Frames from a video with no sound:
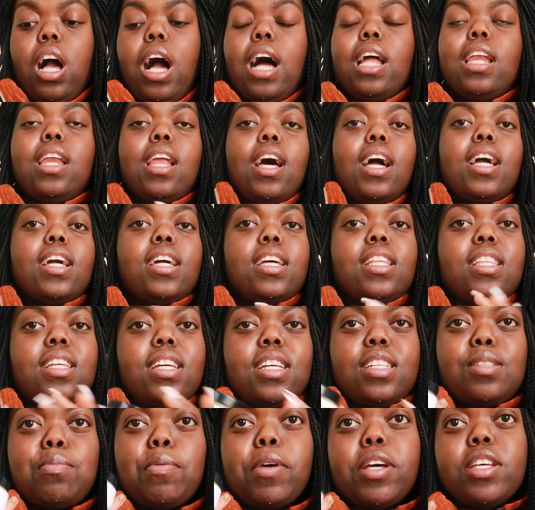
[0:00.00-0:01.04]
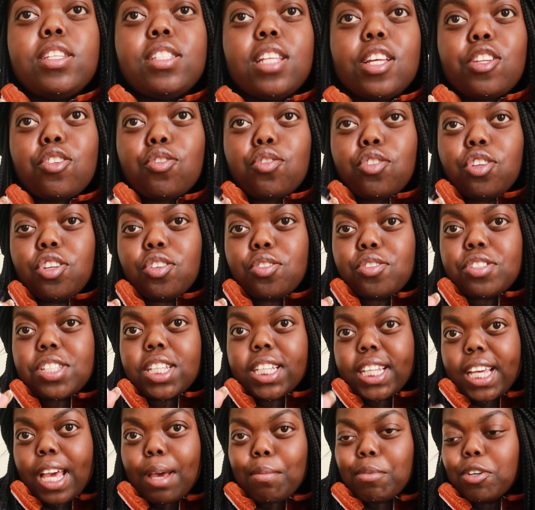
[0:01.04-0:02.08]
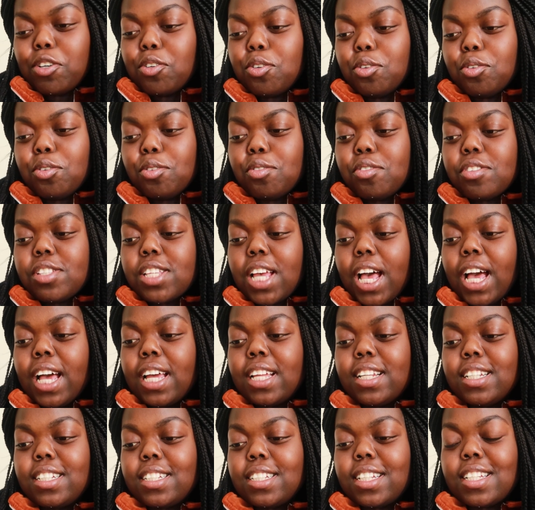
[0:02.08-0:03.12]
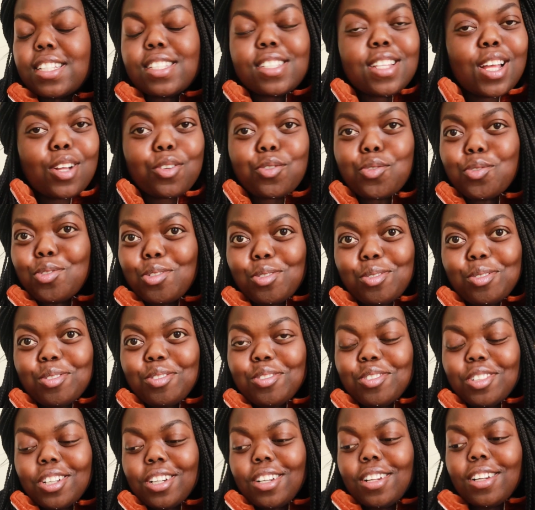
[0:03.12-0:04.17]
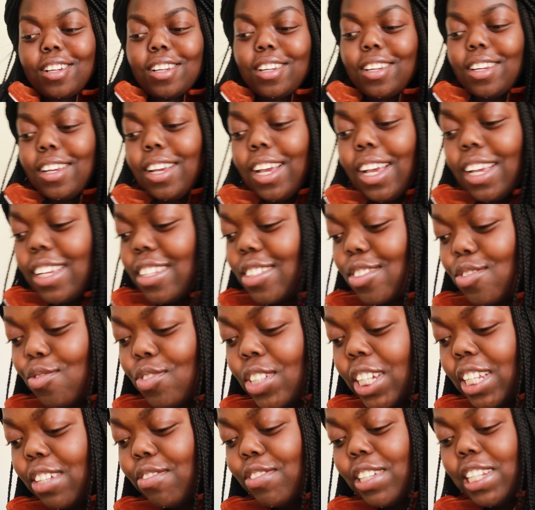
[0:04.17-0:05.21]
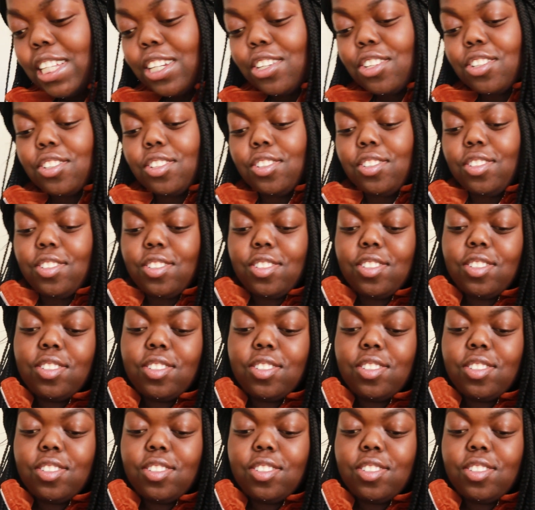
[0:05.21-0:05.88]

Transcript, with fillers: I like this because they're not using chemicals and it's natural. It's really, really good.